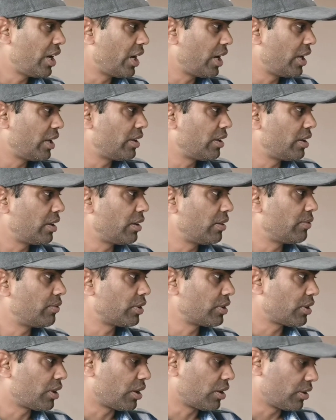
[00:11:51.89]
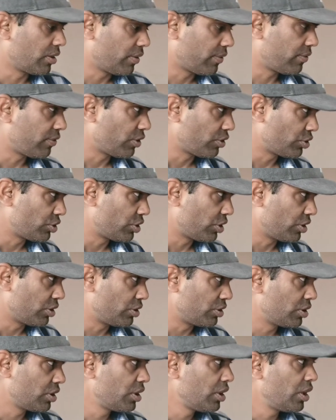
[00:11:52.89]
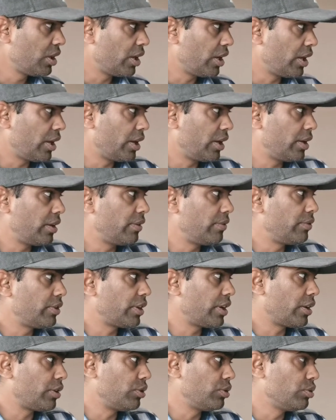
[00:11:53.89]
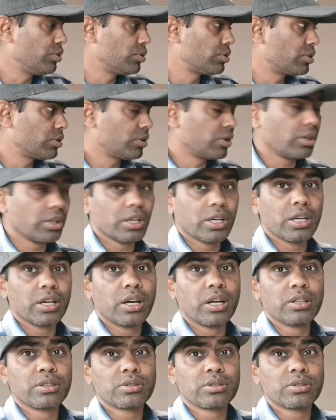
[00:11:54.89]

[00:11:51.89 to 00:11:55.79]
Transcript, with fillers: and uh, what are the functions and we can use uh,